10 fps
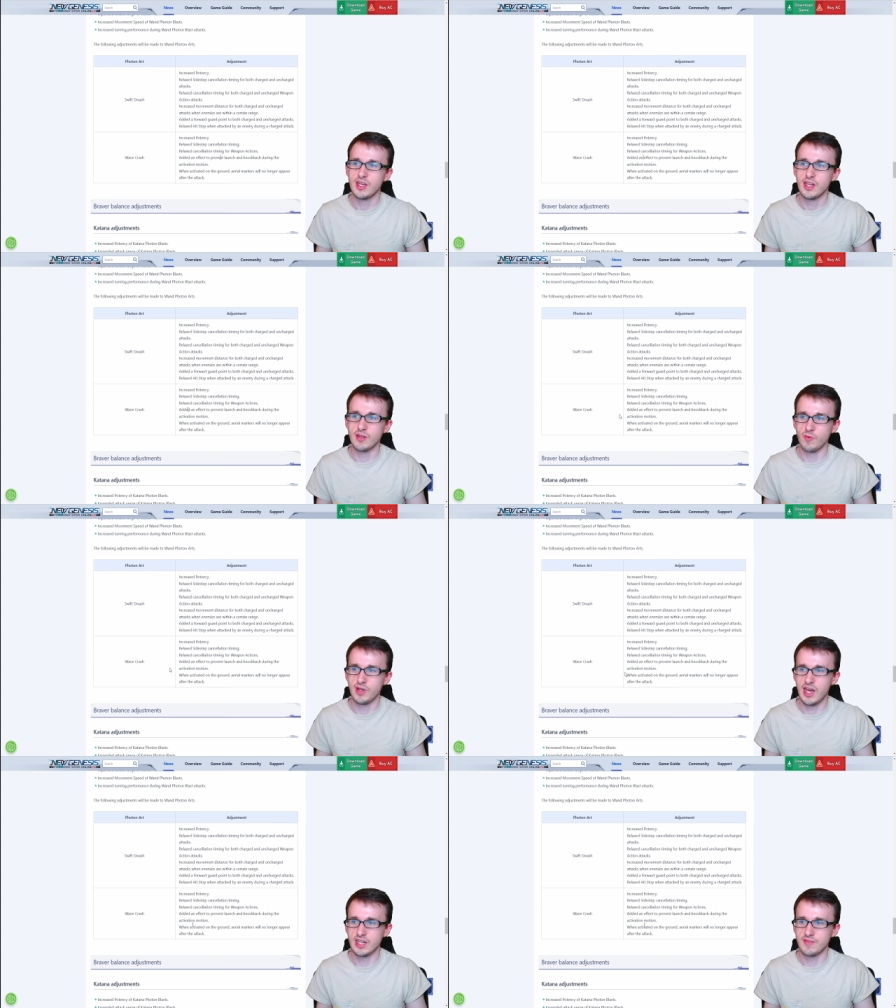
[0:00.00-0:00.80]
And then when
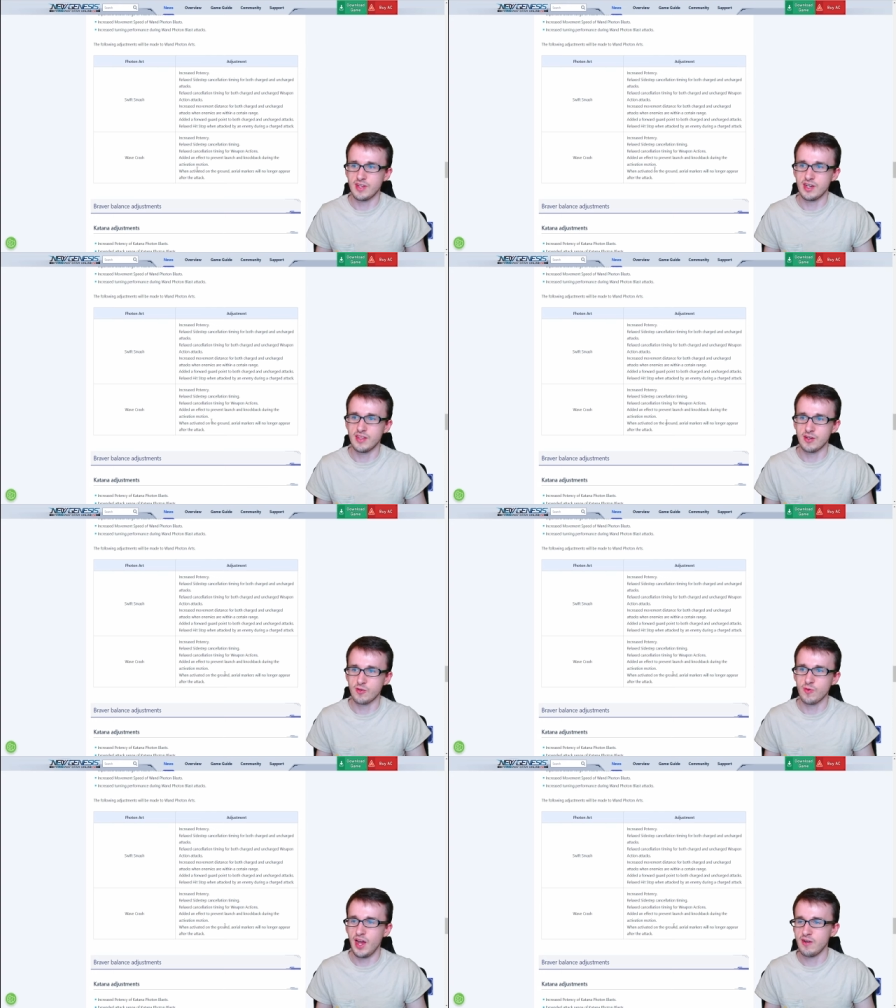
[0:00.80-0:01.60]
activated on the
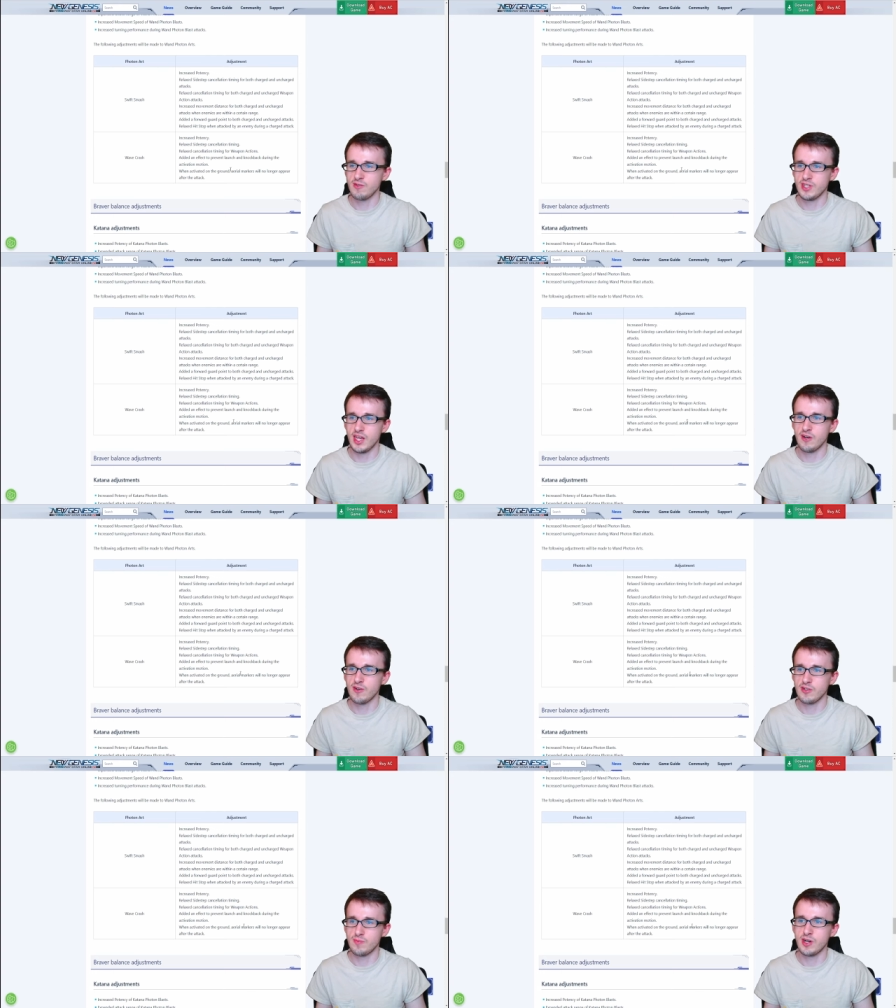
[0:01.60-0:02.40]
ground,
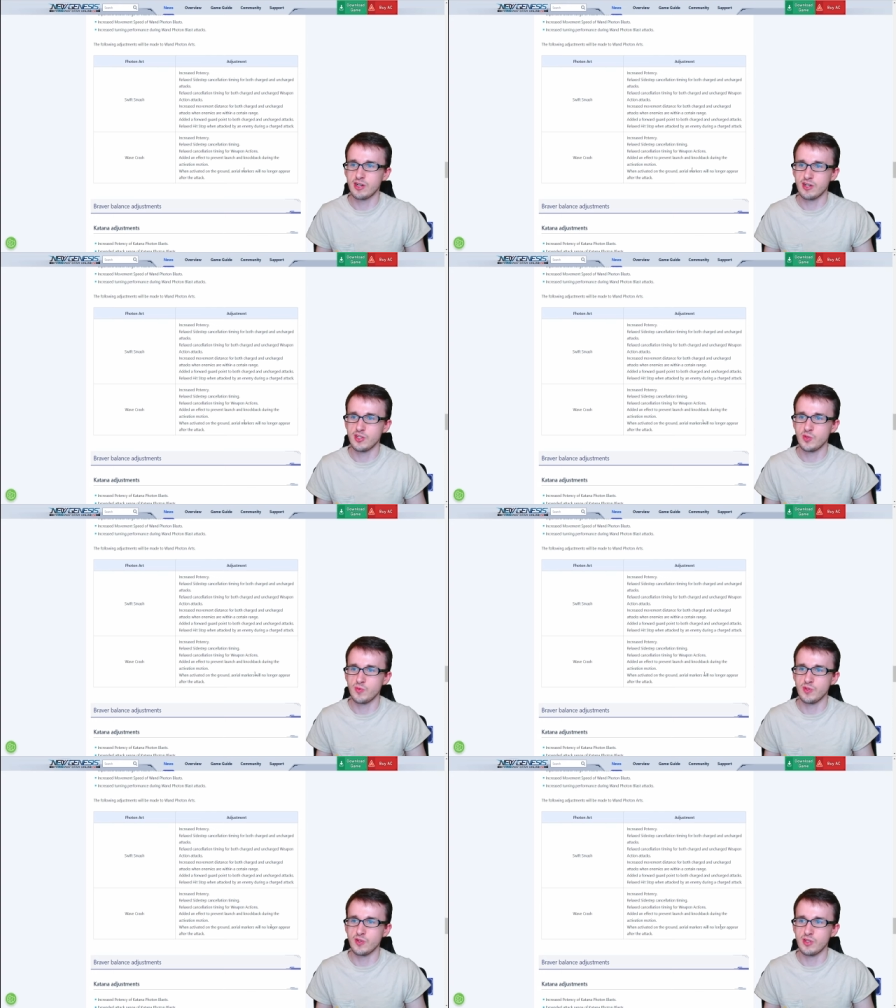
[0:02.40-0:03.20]
aerial markers
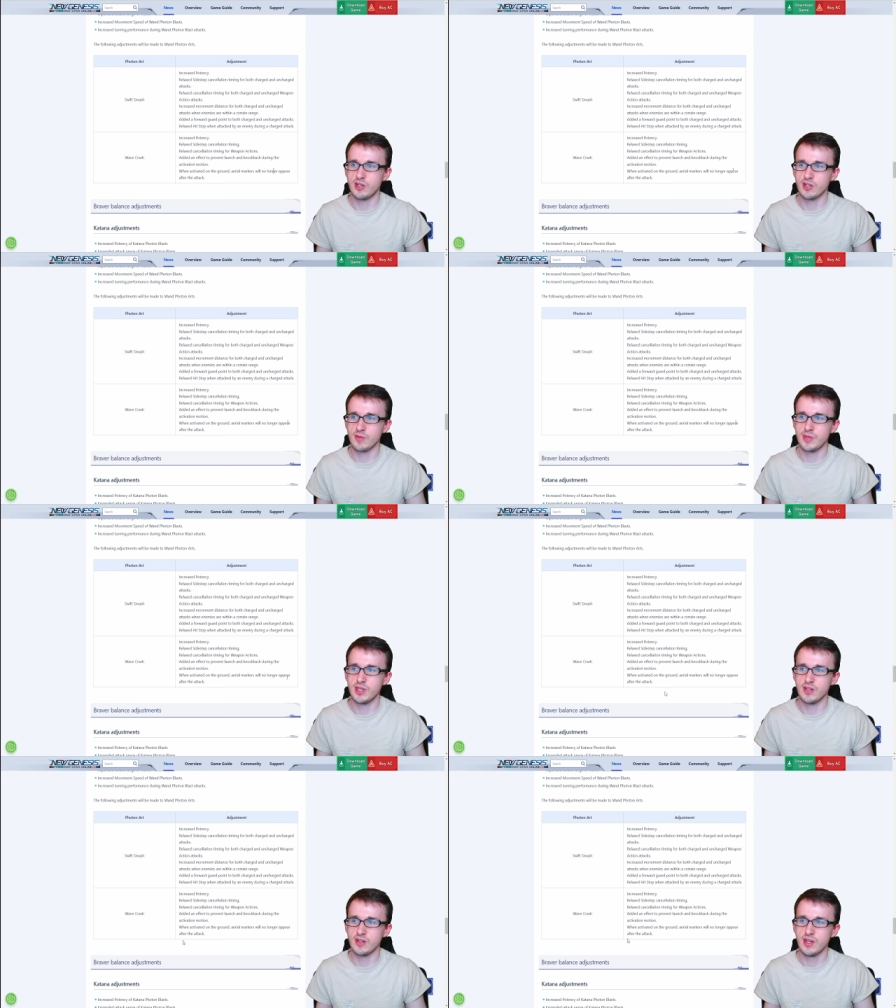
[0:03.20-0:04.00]
will no longer appear